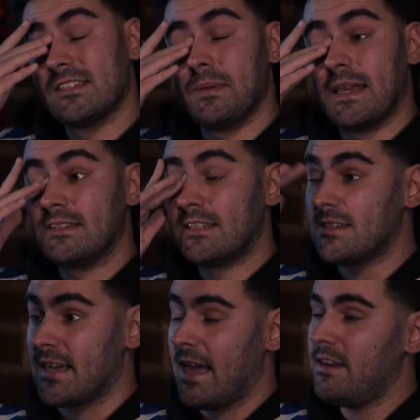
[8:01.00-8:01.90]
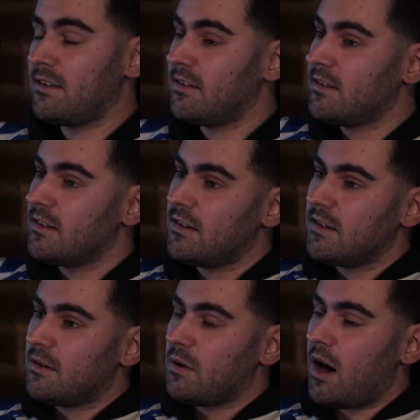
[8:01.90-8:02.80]
to pieces again.
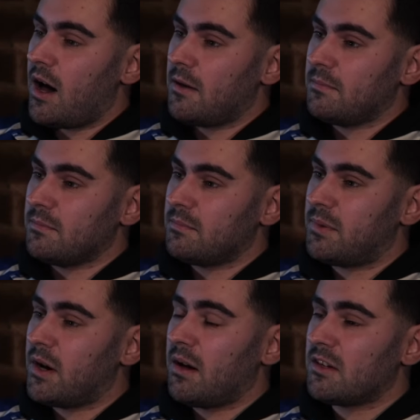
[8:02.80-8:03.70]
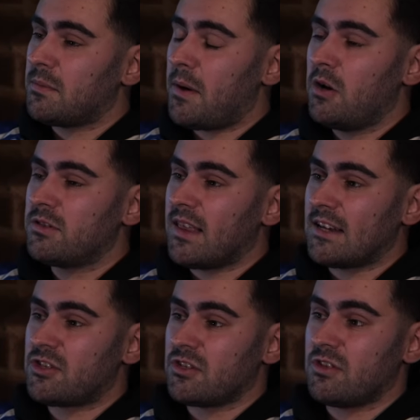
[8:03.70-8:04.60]
But I suppose
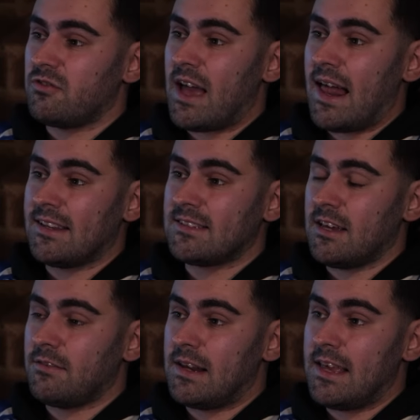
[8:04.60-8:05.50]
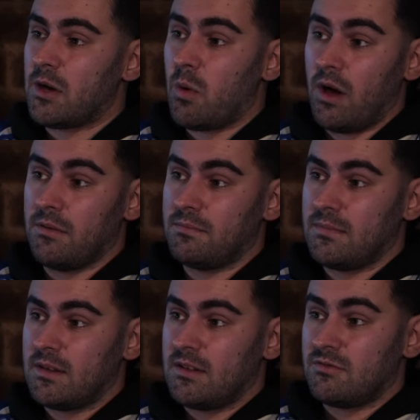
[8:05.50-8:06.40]
that's just the reality of League One,
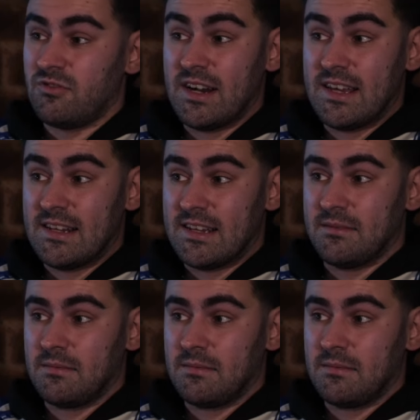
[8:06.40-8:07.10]
really.